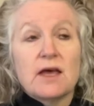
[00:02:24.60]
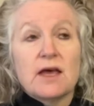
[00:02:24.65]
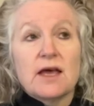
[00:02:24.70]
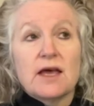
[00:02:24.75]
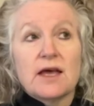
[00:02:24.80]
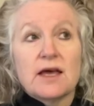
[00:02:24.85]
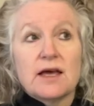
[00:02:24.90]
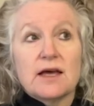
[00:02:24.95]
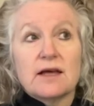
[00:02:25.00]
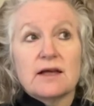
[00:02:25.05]

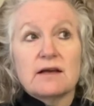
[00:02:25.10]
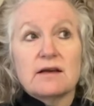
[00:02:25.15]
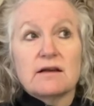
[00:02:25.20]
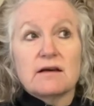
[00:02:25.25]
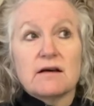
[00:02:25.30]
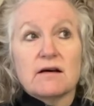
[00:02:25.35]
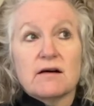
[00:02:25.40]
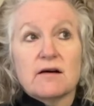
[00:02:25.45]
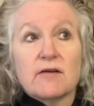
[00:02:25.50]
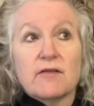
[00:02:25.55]
And
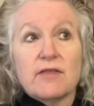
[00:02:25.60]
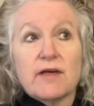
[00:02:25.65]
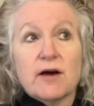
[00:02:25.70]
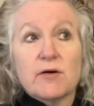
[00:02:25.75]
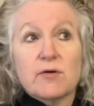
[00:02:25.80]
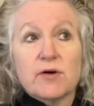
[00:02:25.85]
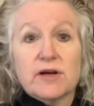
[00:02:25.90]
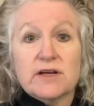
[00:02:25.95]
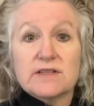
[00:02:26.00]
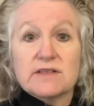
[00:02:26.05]
uh, that
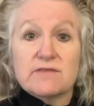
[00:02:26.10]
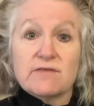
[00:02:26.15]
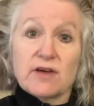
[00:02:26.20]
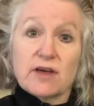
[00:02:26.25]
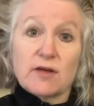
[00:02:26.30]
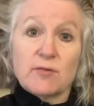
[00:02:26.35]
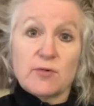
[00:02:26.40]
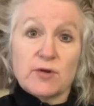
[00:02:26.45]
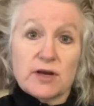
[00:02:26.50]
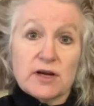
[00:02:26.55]
work is
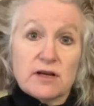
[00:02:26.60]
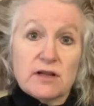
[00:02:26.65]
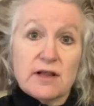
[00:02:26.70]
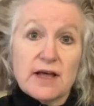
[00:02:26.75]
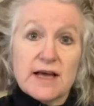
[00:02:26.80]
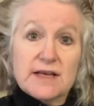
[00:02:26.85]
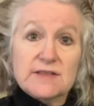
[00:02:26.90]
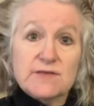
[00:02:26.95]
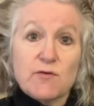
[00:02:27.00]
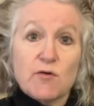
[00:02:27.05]
available in a
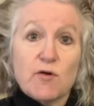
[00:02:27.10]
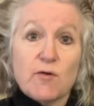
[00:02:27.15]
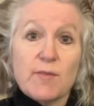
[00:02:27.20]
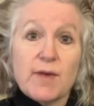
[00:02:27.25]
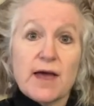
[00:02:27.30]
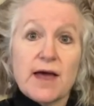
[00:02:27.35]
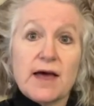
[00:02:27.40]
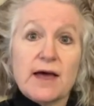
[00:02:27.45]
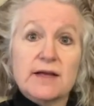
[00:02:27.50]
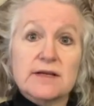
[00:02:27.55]
class
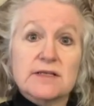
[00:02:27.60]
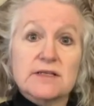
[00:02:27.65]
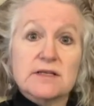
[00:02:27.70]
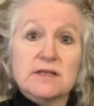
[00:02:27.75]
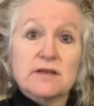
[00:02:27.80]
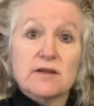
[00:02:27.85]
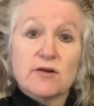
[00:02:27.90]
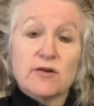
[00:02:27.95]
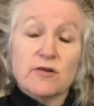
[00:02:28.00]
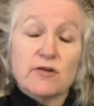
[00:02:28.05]
format.
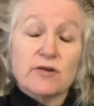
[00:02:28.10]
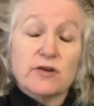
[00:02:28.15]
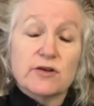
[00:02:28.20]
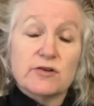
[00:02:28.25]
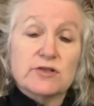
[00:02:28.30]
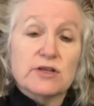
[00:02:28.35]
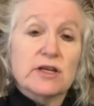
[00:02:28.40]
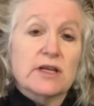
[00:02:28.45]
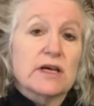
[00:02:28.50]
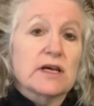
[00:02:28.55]
There are
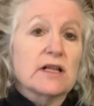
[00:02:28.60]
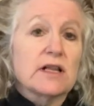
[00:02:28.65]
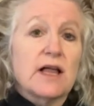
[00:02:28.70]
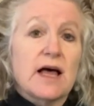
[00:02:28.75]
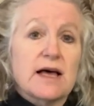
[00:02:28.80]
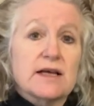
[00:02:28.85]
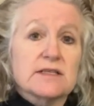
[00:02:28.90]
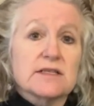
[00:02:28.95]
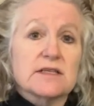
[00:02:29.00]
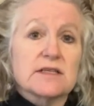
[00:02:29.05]
usually
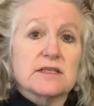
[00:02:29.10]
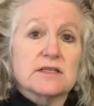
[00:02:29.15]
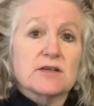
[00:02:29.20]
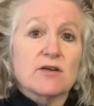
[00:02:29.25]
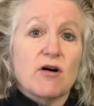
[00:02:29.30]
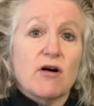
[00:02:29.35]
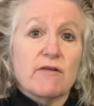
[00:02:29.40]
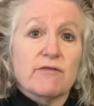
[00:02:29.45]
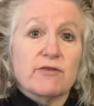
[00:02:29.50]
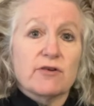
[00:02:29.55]
classes
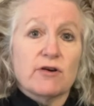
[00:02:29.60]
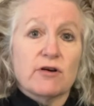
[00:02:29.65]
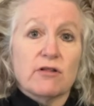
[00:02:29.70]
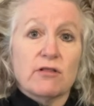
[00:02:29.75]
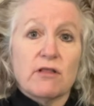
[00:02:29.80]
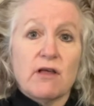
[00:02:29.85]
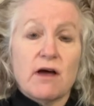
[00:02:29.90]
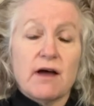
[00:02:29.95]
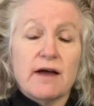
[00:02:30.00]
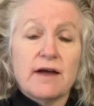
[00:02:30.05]
offered
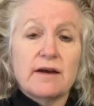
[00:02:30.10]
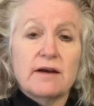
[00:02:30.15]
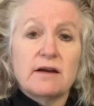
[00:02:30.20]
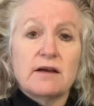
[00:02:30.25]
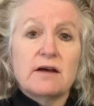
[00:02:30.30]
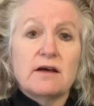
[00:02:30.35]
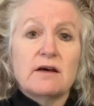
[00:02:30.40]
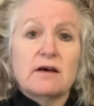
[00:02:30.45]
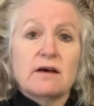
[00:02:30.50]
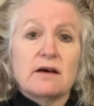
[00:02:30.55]
online.
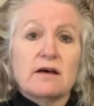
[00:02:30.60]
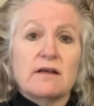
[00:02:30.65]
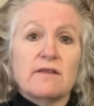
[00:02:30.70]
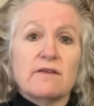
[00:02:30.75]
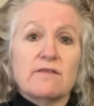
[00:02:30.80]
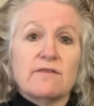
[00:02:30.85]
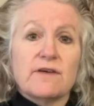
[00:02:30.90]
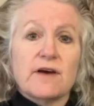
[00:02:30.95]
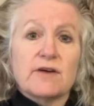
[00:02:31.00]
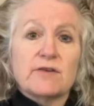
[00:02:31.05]
Uh,
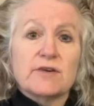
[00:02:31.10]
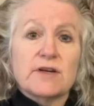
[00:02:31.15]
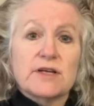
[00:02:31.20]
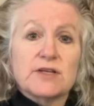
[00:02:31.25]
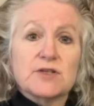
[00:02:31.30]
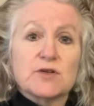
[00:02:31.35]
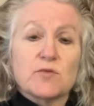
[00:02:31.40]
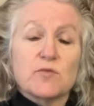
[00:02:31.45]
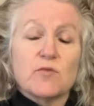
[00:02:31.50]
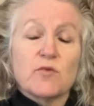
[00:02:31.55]
the
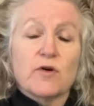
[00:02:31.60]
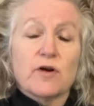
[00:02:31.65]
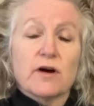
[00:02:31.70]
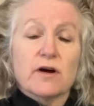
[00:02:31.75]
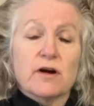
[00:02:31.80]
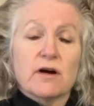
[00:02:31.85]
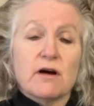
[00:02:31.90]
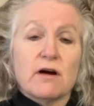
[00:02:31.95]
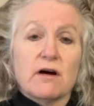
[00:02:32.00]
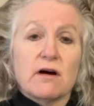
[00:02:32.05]
foundation
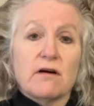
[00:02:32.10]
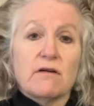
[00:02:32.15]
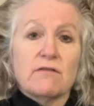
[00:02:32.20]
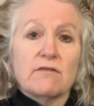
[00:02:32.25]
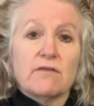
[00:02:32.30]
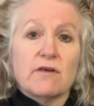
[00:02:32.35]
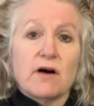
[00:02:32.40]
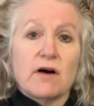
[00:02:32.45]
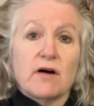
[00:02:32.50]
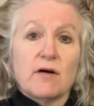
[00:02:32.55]
work
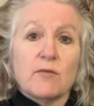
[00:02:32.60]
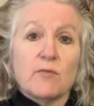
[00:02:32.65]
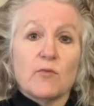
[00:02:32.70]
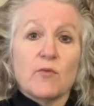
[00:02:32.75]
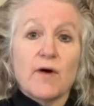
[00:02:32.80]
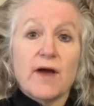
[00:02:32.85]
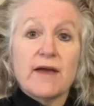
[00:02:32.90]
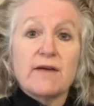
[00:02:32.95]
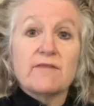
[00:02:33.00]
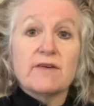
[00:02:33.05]
of um,
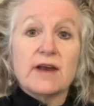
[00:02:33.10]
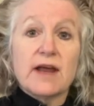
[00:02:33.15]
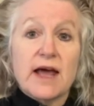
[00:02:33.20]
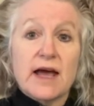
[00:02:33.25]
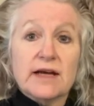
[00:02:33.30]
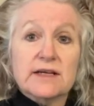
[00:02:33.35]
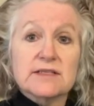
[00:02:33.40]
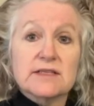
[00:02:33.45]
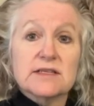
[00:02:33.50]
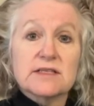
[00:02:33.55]
Wave and
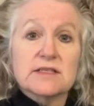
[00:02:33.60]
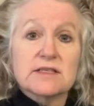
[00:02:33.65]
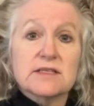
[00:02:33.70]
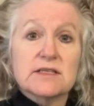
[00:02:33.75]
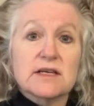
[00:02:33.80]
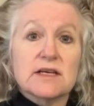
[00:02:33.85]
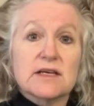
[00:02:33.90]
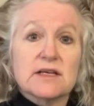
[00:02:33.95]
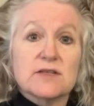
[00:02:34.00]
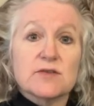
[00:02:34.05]
Axis
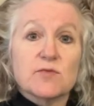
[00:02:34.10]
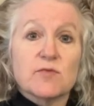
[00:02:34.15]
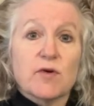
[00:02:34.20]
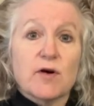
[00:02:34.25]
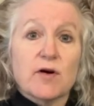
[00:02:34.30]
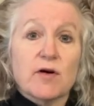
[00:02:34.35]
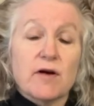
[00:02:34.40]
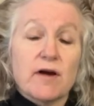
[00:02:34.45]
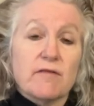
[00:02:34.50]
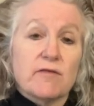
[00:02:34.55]
is
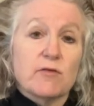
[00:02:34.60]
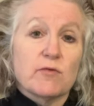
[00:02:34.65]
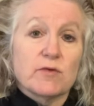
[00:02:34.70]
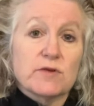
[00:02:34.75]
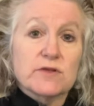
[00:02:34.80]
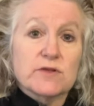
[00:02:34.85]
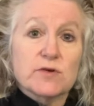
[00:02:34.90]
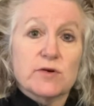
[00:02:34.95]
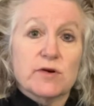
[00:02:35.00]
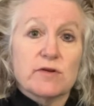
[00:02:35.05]
where
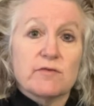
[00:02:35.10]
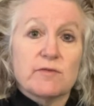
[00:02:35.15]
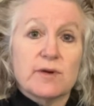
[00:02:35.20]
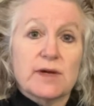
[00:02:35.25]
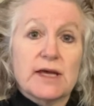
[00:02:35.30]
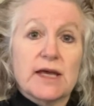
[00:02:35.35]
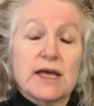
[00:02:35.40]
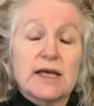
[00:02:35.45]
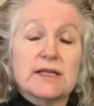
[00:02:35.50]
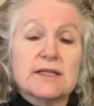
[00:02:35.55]
everyone sort of
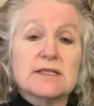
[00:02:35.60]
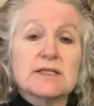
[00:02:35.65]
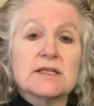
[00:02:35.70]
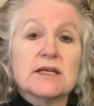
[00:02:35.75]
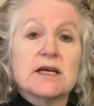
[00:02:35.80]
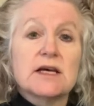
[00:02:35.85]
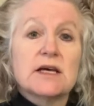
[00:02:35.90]
begins.